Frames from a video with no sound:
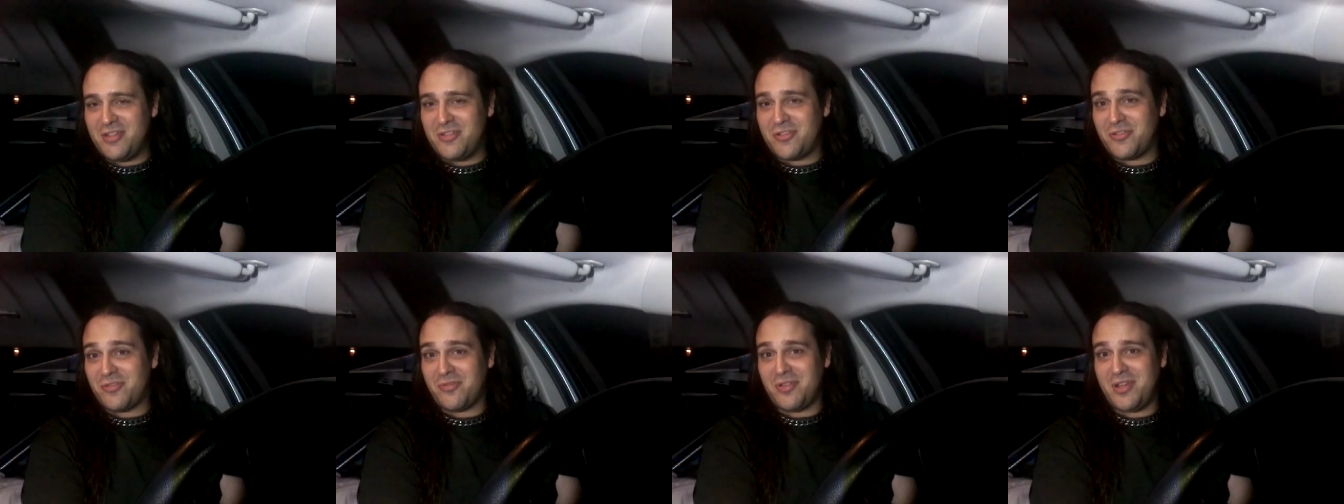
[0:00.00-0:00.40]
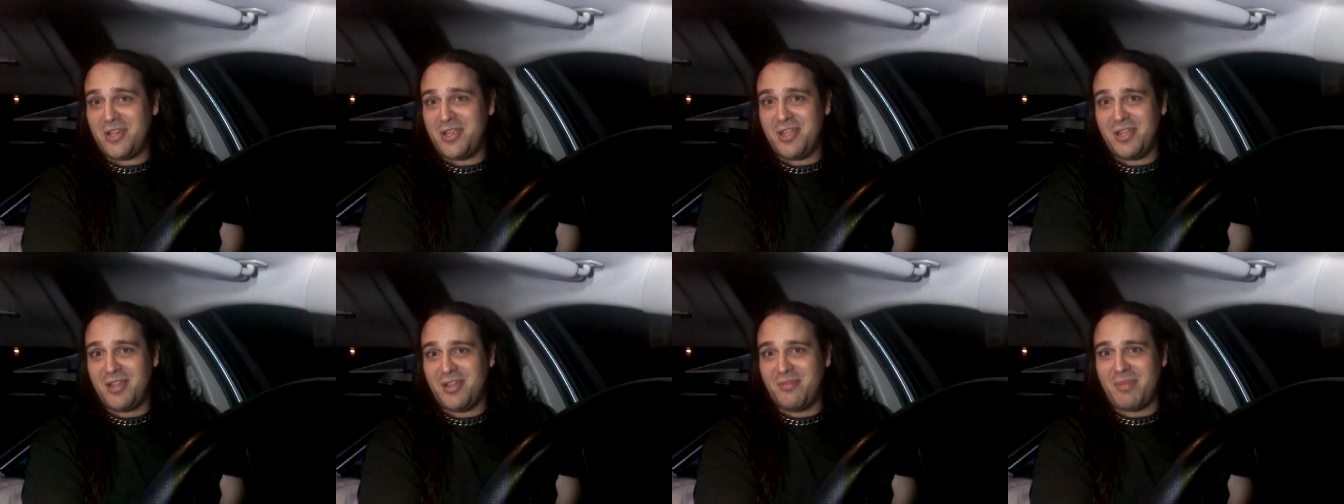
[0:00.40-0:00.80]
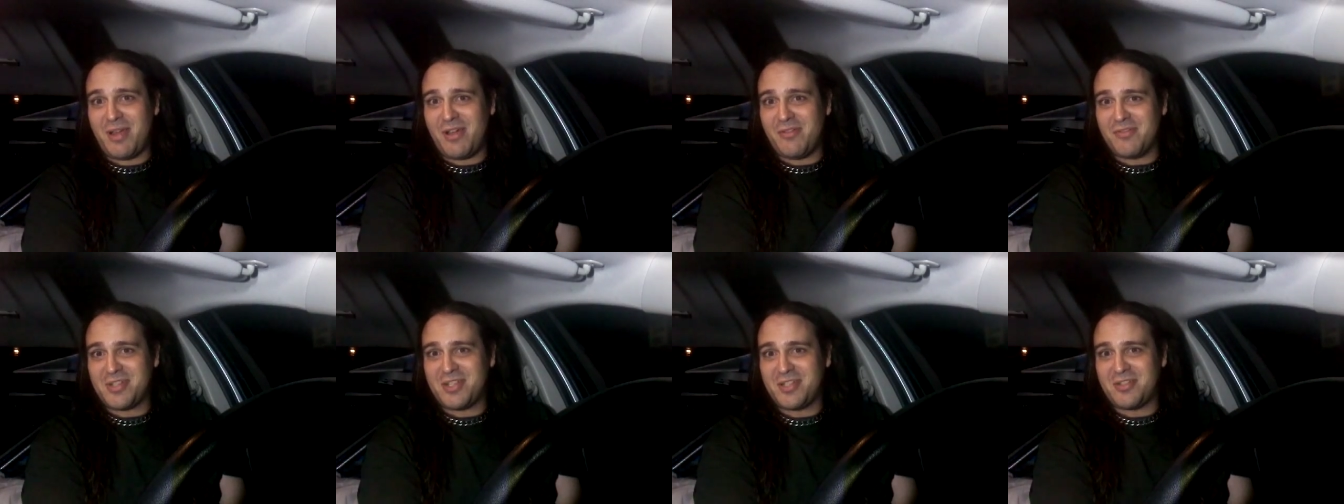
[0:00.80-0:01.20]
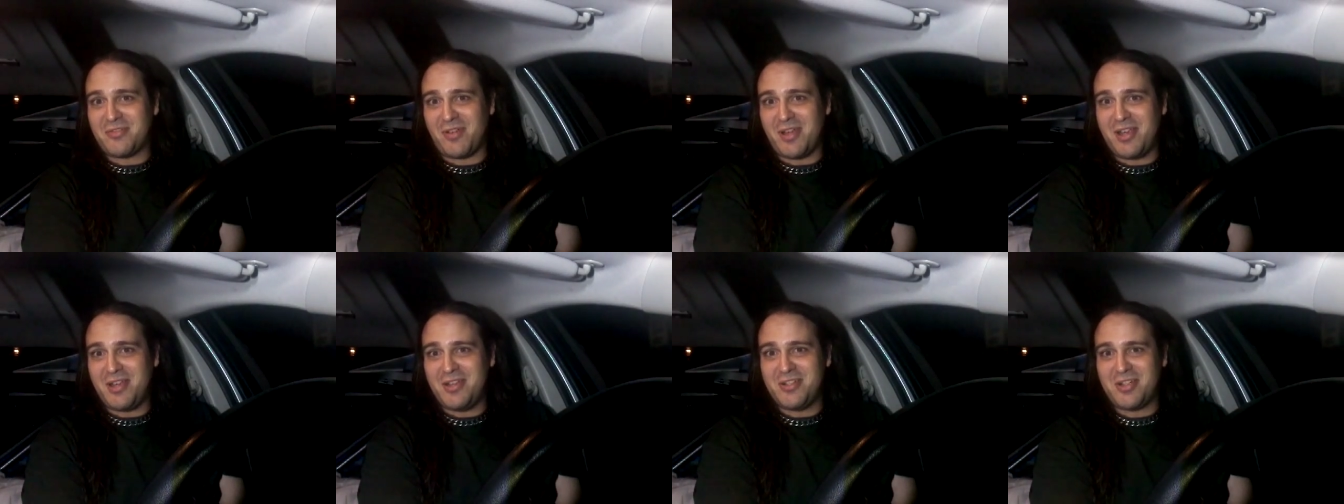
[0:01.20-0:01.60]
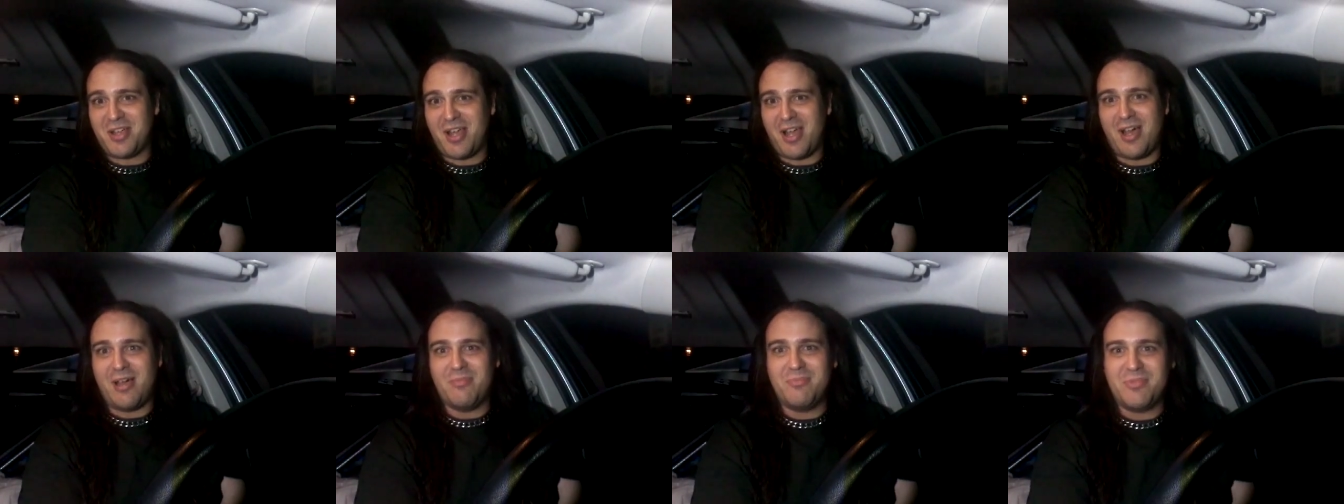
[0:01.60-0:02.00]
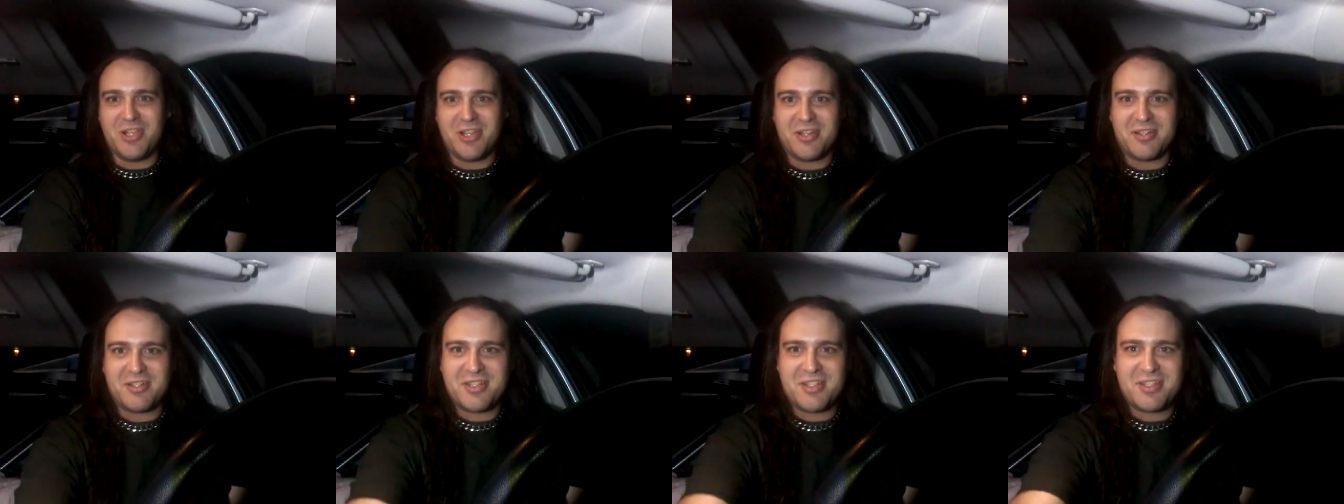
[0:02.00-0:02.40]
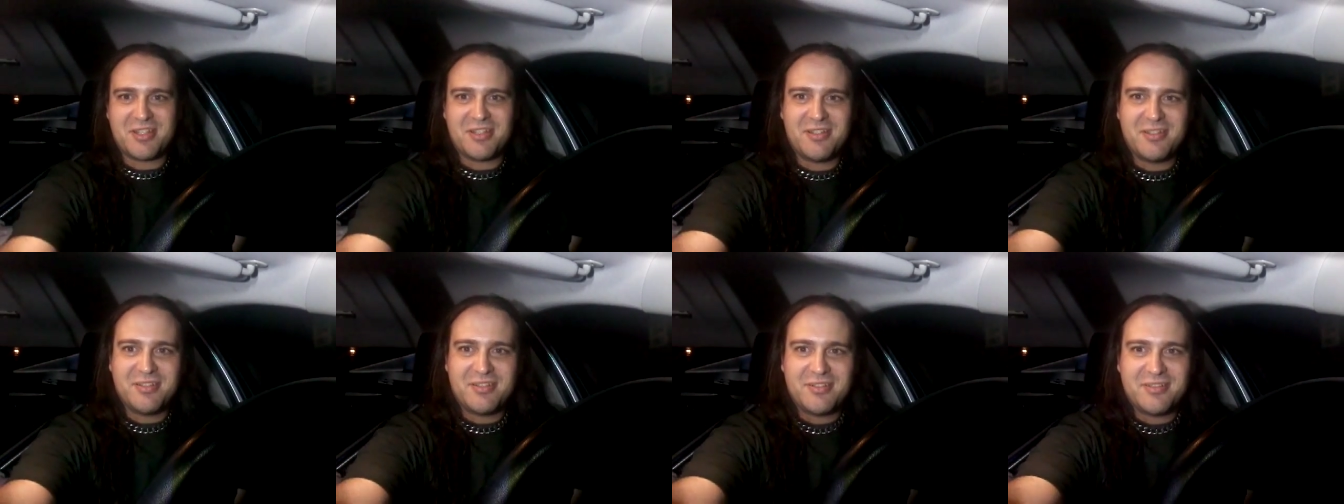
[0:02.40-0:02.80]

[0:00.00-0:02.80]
intriguing about strange objects.